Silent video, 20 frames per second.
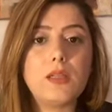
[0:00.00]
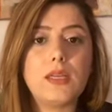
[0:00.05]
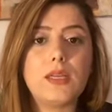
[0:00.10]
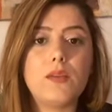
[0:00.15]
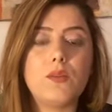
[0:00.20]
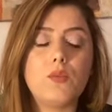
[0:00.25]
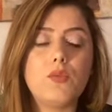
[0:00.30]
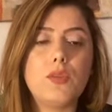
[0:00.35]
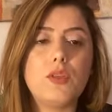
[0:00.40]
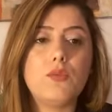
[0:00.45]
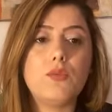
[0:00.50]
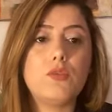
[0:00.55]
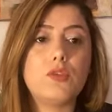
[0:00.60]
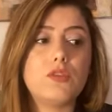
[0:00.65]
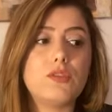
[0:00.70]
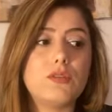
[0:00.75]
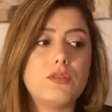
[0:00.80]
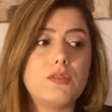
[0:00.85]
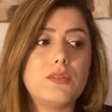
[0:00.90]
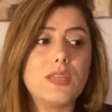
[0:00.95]
and we
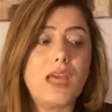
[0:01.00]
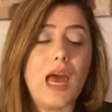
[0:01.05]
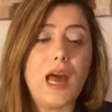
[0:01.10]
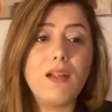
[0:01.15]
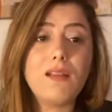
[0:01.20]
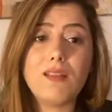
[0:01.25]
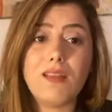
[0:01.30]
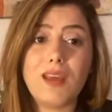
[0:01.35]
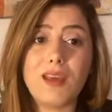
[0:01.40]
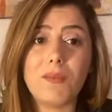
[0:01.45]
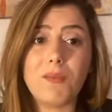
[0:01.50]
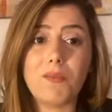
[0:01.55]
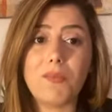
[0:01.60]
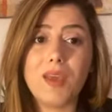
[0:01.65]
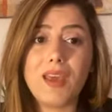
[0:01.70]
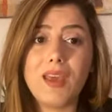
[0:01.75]
would tell them